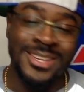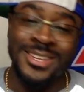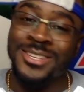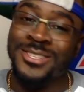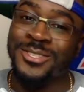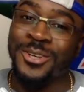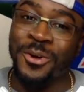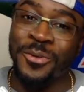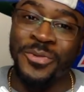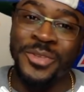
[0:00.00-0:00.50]

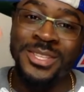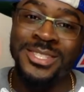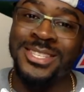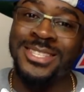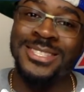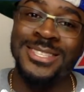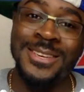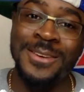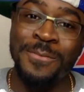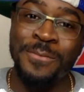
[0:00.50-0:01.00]
So this
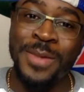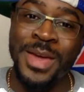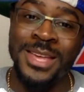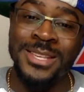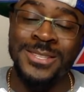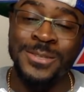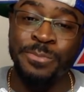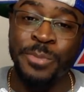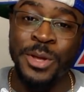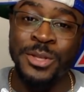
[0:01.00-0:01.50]
is it, man.
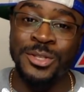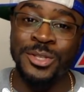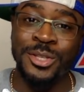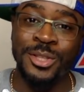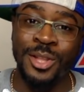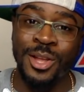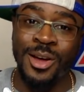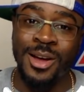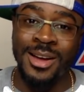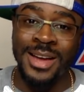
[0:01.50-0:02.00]
Spencer
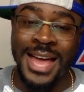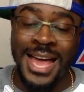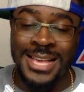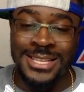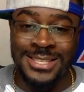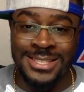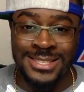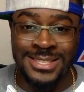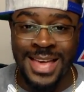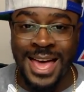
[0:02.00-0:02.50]
Long
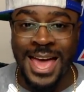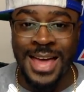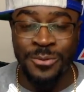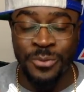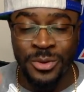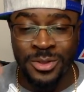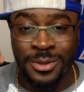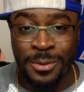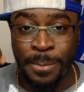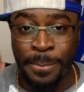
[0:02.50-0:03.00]
has signed
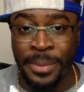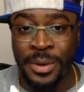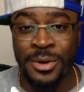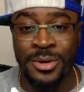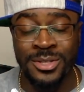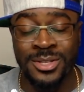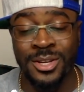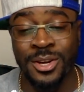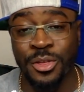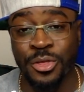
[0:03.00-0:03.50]
with the
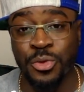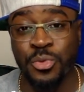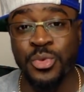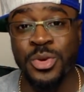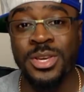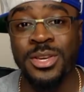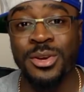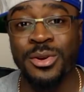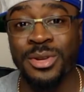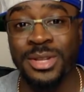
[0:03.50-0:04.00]
Bills on a
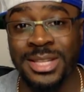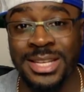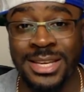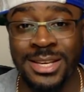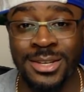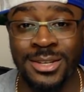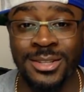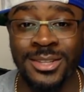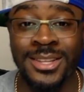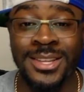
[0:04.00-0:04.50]
3-year
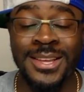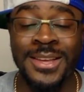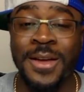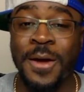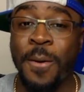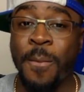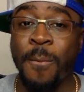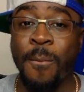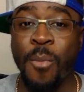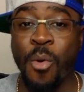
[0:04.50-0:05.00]
deal.
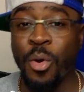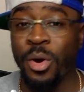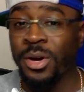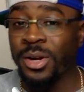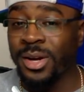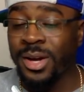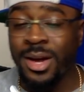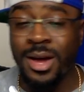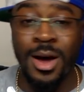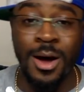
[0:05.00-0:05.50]
More
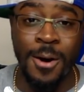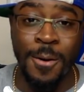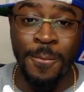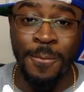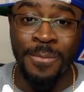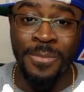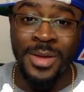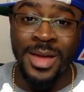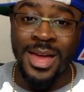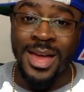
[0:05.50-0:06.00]
to
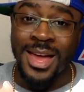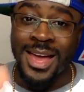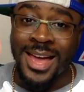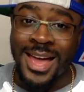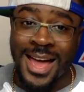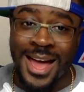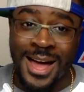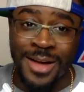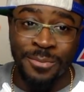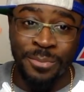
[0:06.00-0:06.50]
come.
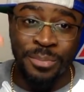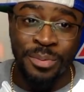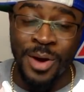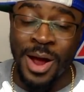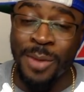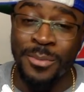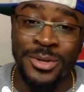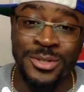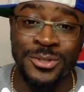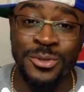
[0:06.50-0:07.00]
I'll
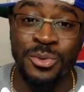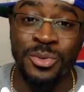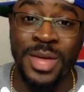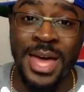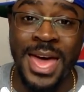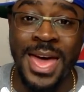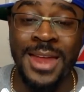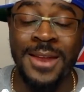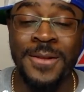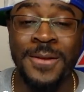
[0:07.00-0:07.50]
promise you
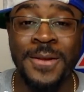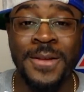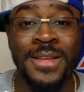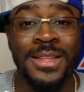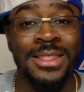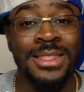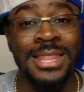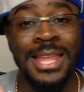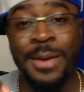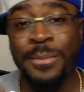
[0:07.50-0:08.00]
that.
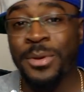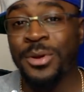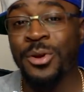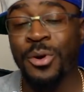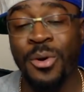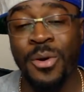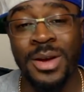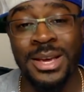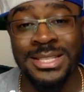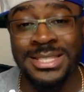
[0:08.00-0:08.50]
Let me
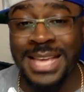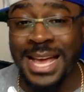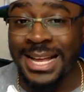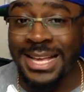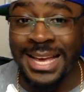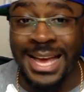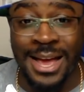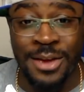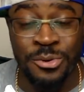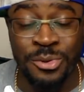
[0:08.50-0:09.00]
know
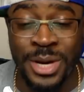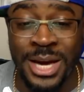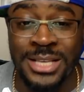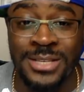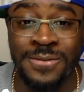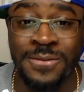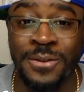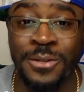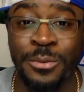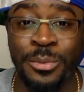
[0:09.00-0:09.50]
exactly how you
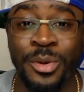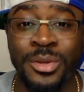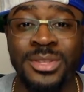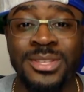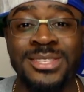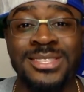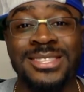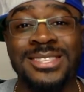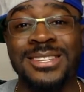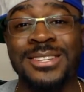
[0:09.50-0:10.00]
guys feel about
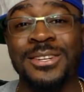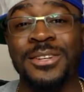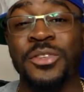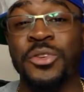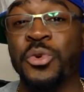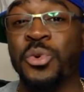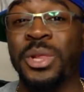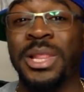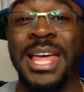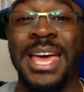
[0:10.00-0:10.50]
this deal.
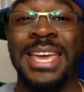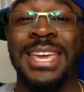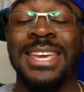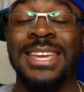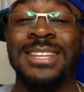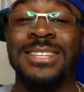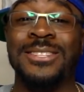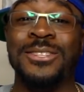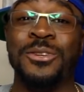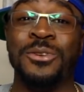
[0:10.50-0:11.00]
You like
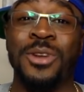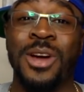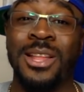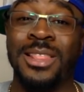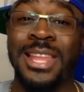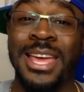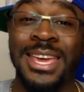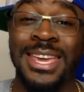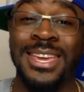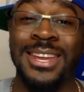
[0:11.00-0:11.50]
it? Do you
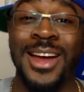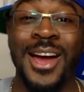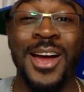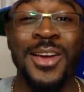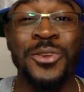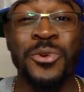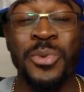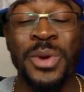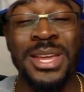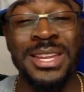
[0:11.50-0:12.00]
not like it? Are
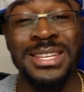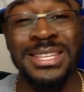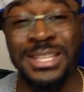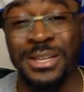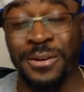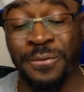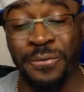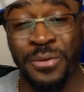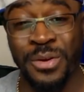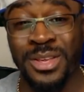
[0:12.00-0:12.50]
you
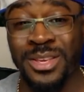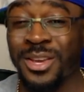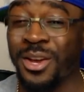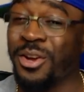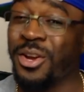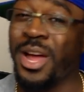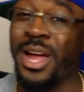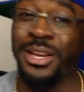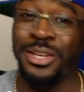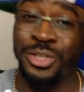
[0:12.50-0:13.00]
indifferent? You're
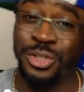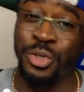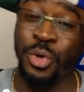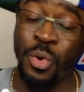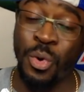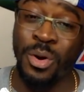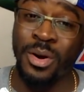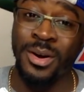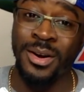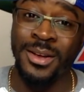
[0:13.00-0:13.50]
not
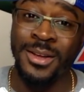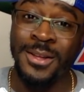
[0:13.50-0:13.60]
sure?